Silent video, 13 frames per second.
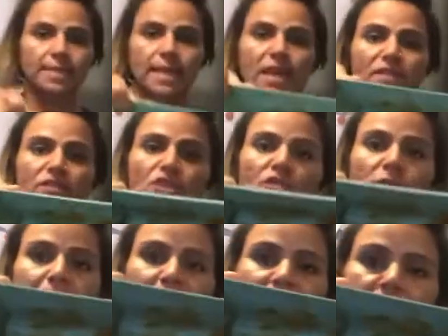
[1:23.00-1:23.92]
the leftover
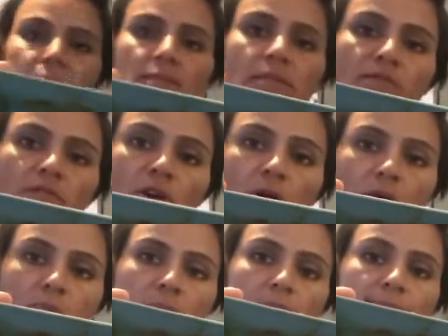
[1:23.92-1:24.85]
beans
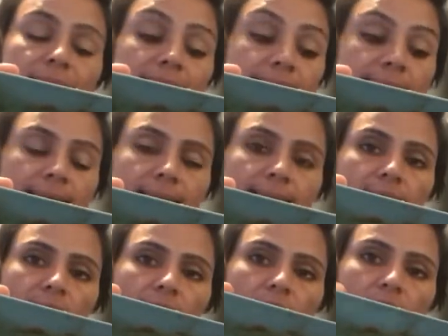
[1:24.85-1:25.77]
from yesterday's
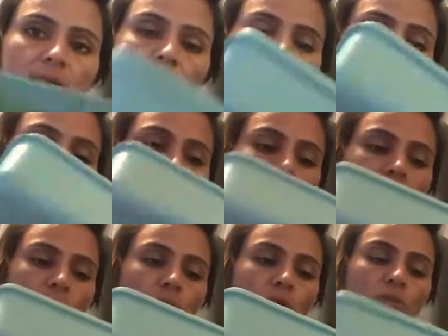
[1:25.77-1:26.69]
dinner.
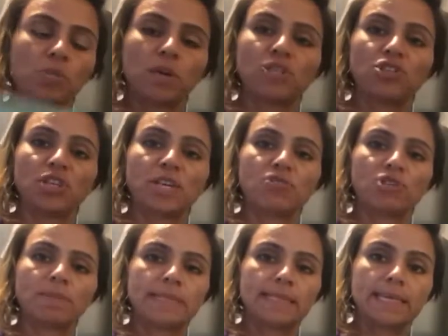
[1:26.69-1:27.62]
It was with chicken
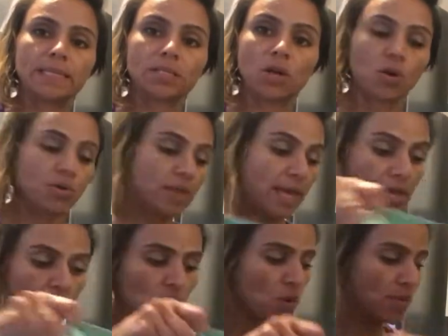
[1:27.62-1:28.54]
drumsticks, so they're
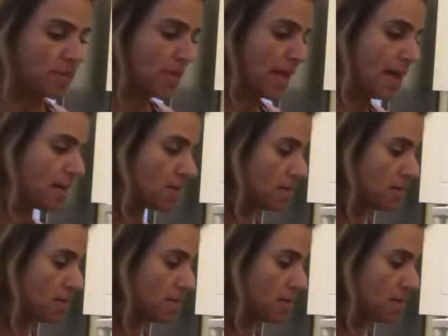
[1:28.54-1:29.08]
going to go in there.